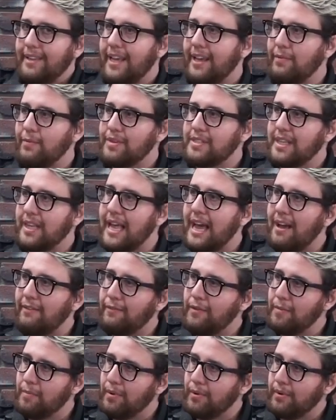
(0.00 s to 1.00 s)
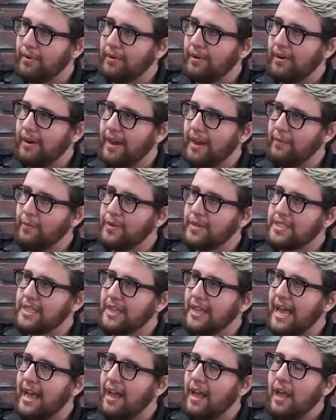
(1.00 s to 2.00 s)
it was laughable. It was
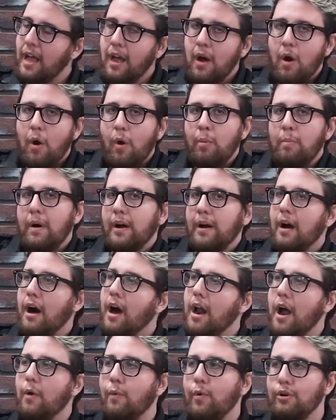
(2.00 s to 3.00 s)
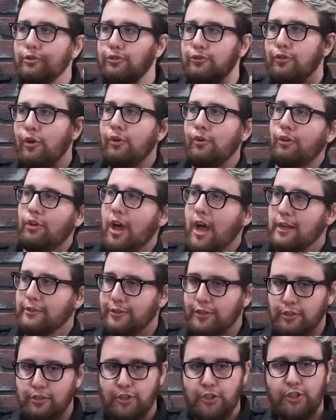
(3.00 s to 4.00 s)
la- Oh my god, I wear
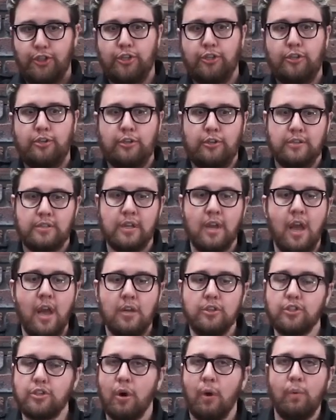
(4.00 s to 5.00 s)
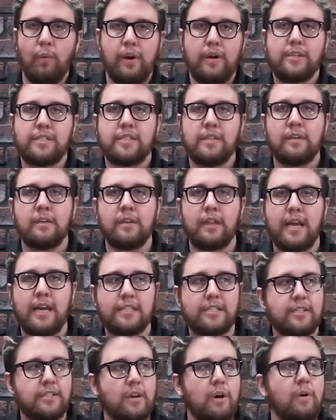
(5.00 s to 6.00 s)
sunglasses. Jeez, don't wear
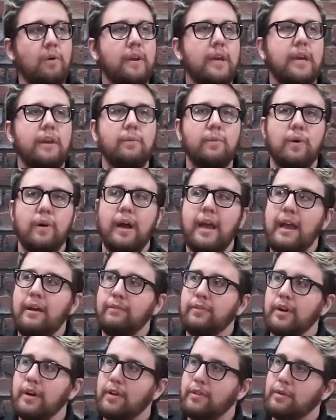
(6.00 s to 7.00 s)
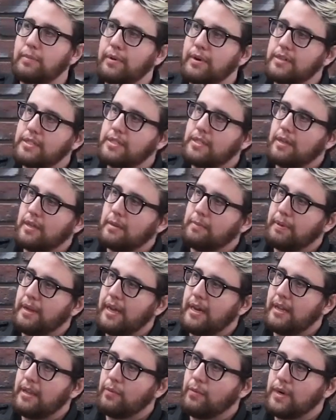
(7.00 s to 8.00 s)
sunglasses. Okay, yeah. well every other person on the
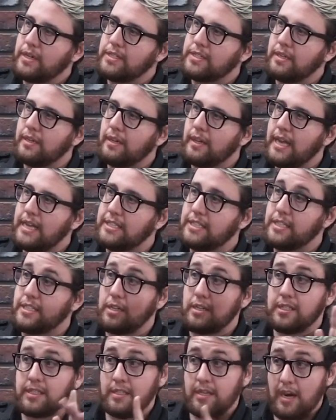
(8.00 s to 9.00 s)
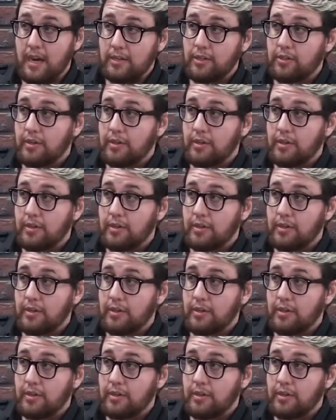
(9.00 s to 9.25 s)
planet that wears sunglasses is not